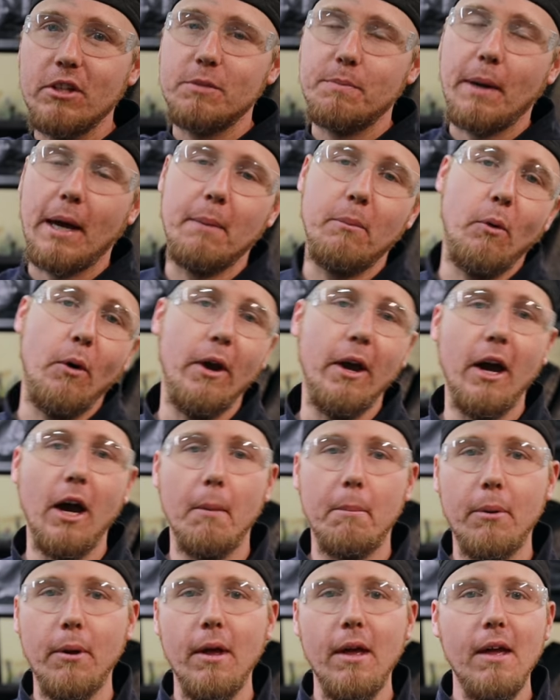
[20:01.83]
this bad boy
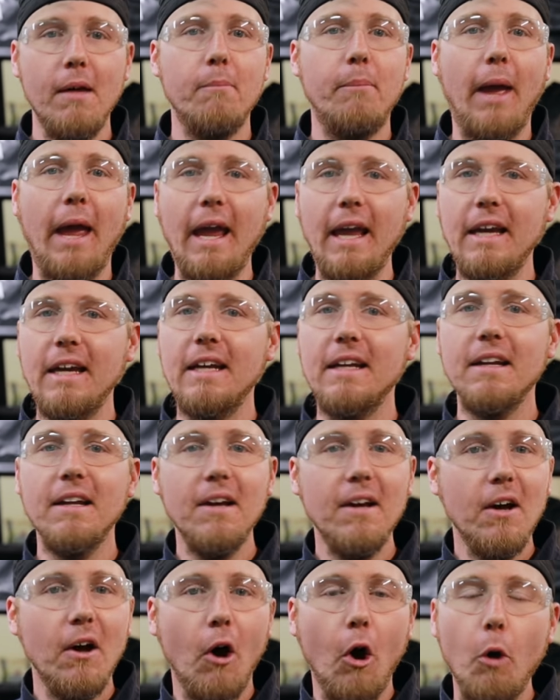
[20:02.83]
up, paint it,
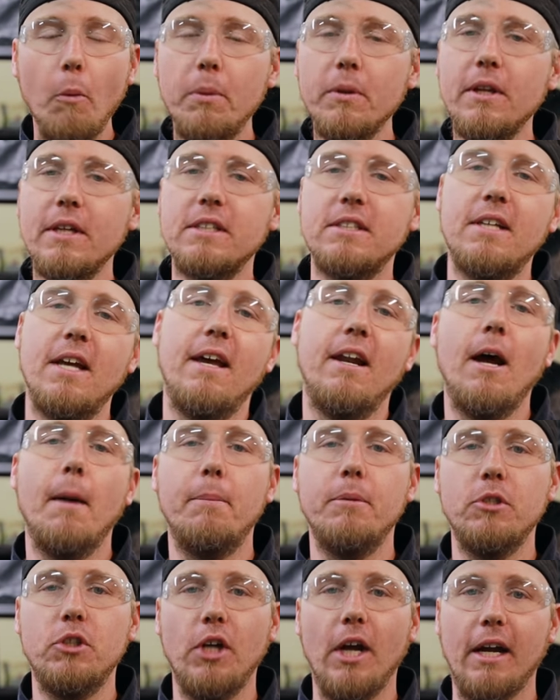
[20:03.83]
open this tent
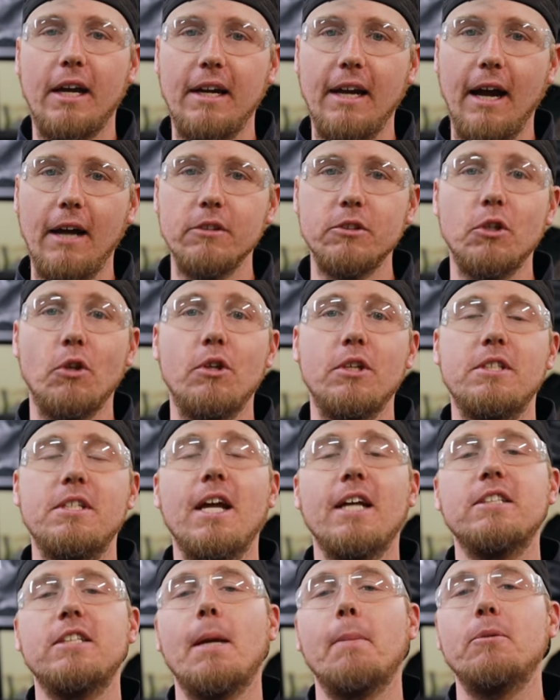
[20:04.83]
up and check it out. So this
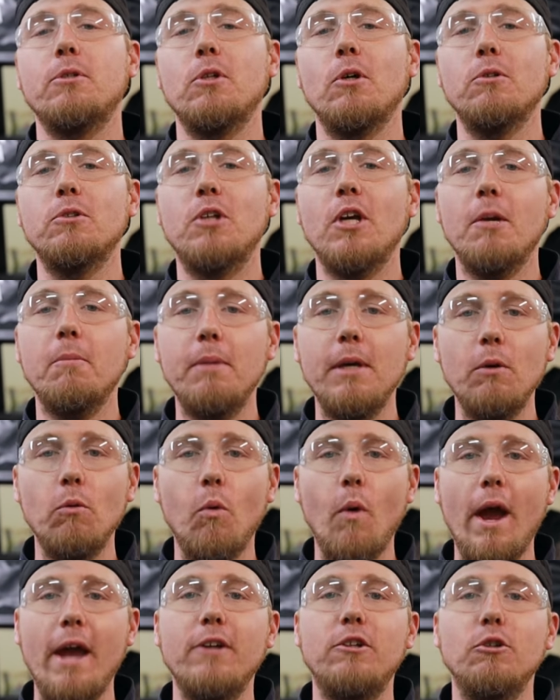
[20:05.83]
next episode is gonna be
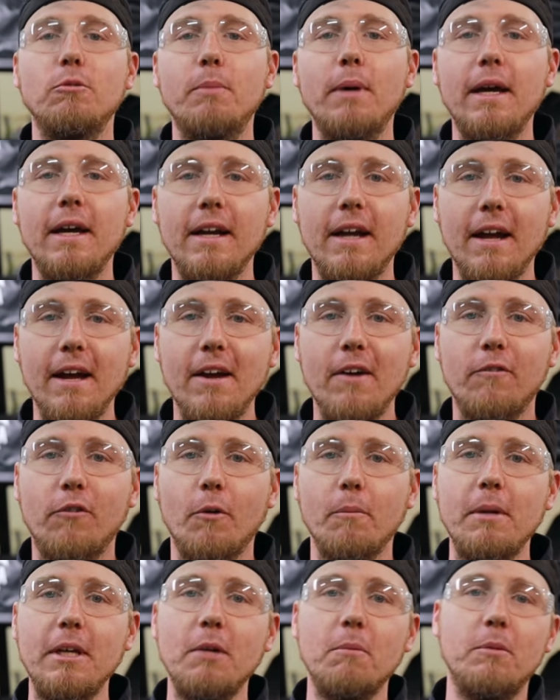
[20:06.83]
way too big
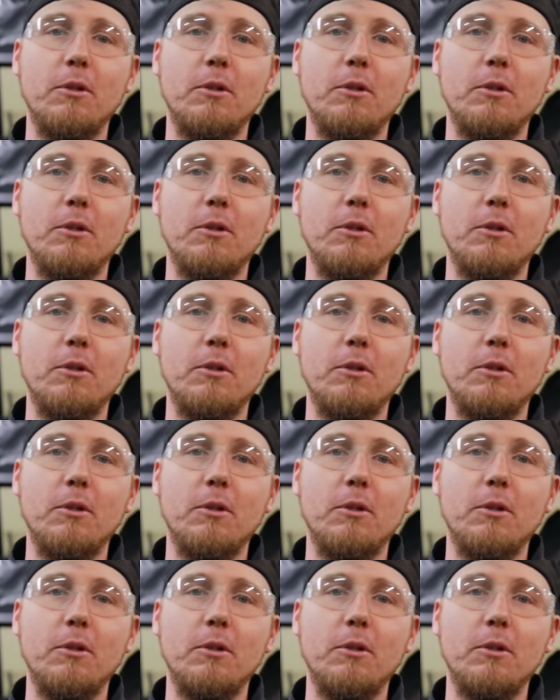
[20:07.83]
for me to